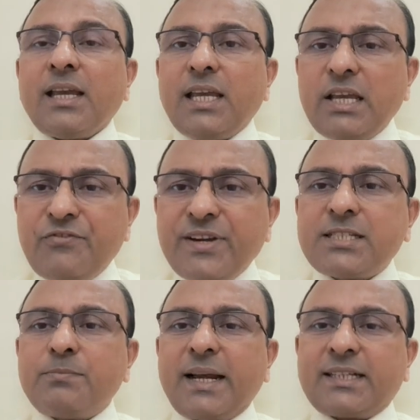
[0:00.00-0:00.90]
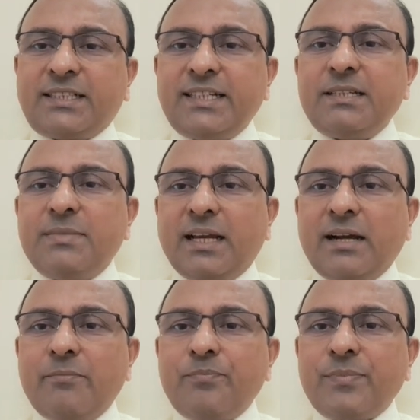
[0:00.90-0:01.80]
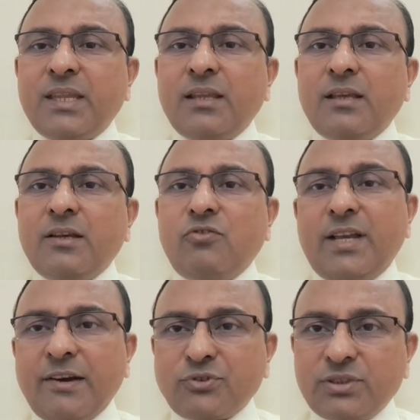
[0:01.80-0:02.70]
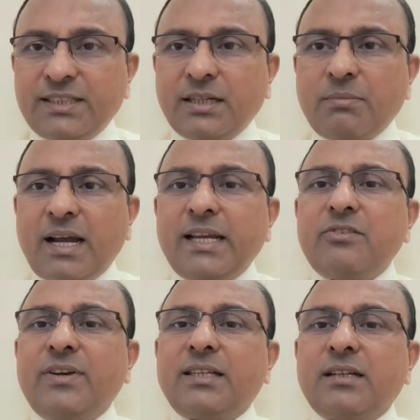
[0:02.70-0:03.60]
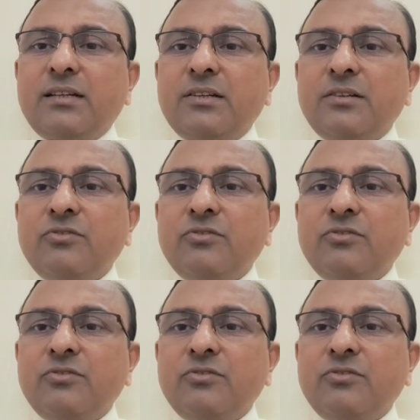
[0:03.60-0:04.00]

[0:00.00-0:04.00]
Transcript: If it's bacteremia, we have to determine whether